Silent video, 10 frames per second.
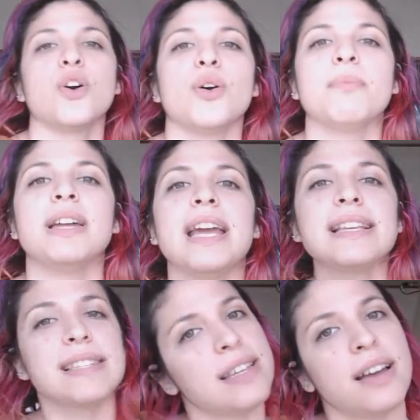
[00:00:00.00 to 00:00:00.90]
So my
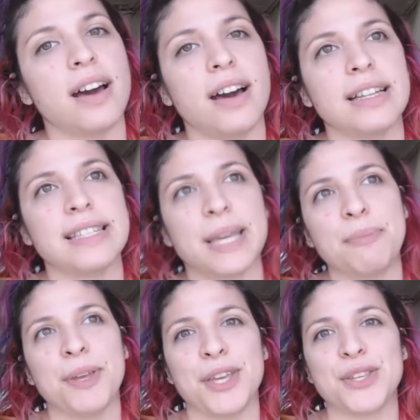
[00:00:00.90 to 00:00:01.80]
next
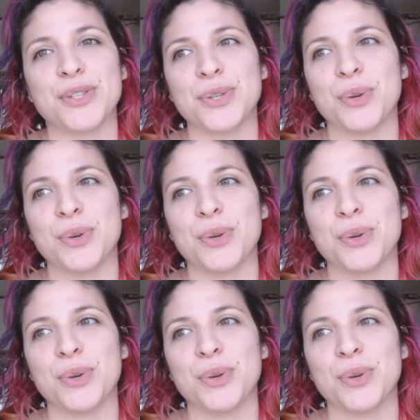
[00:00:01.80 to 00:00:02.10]
tip is